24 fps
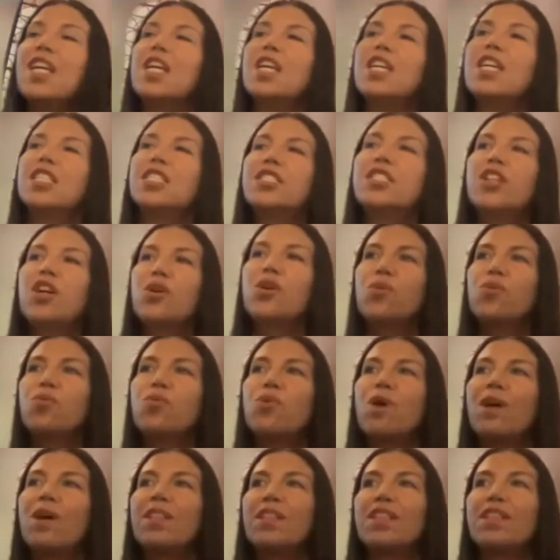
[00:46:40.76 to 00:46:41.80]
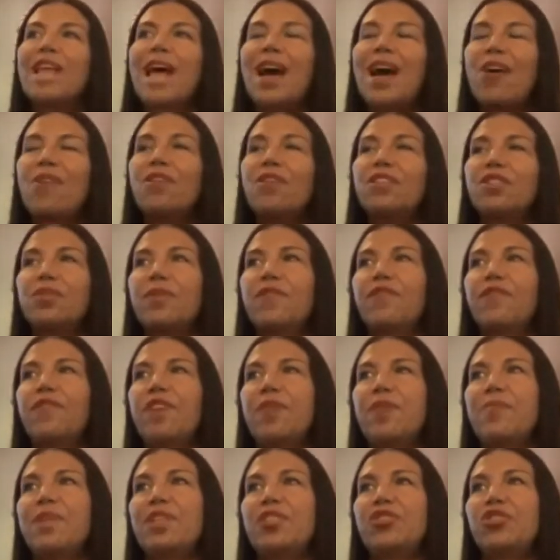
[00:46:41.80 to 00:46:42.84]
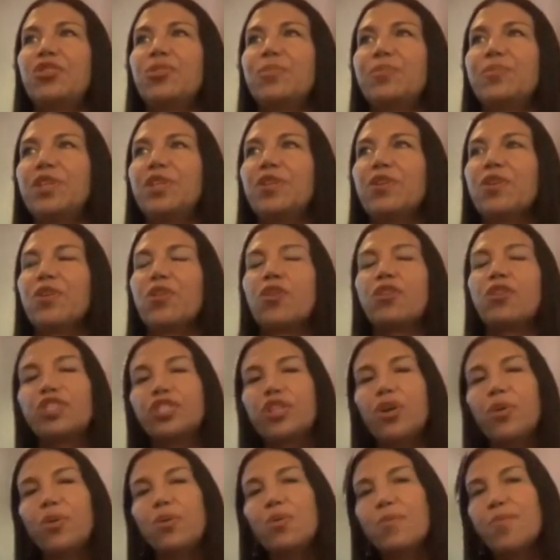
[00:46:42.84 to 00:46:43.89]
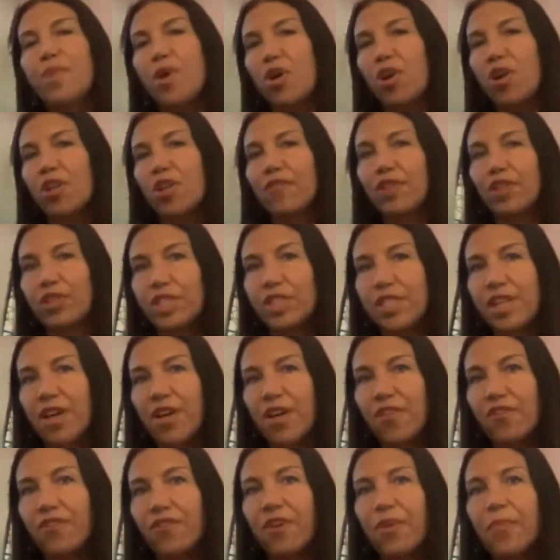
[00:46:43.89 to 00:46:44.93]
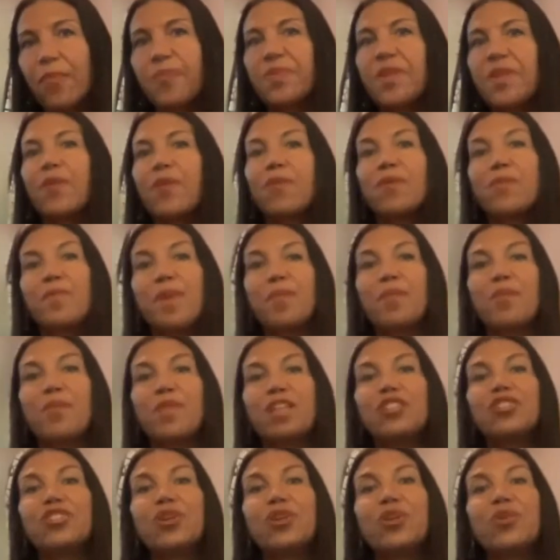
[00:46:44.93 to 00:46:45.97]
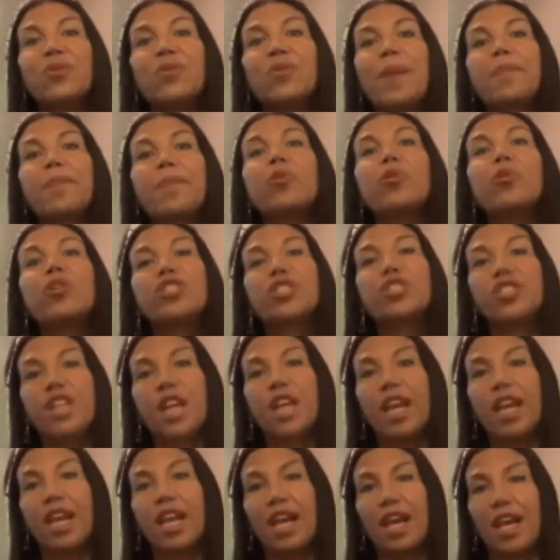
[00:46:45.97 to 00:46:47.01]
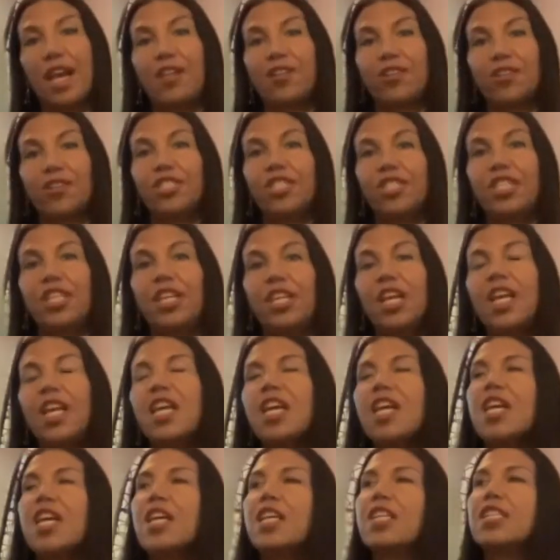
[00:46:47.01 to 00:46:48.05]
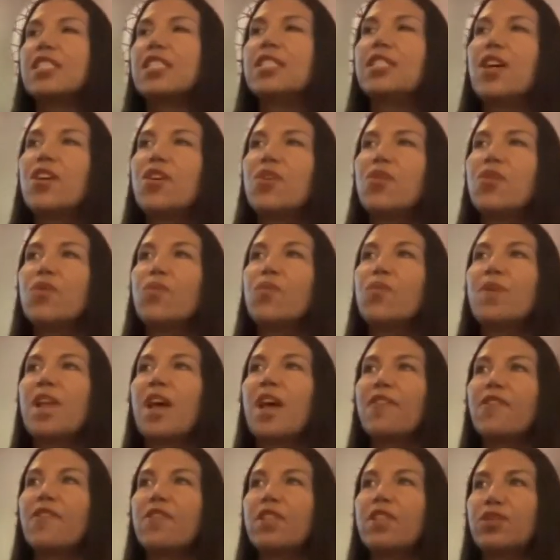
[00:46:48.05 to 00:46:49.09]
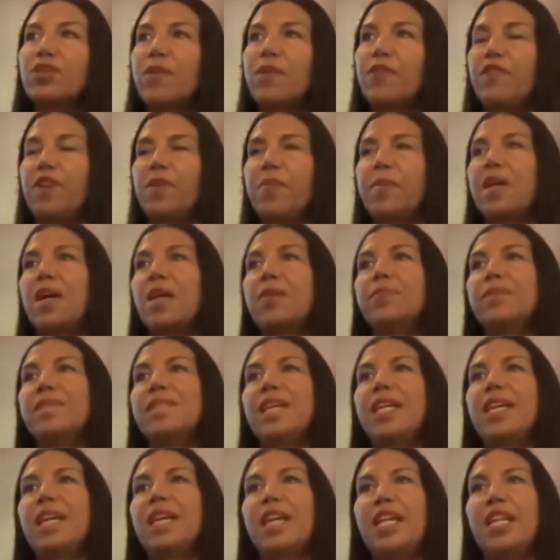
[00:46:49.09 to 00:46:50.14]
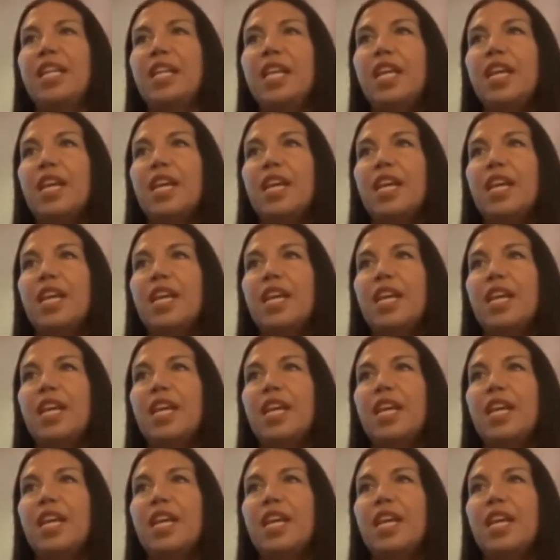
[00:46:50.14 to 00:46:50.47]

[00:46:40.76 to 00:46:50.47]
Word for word: so what how the twin flame is your mirror they show you a part of yourself remember they show you that push energy so whenever the twin flame comes in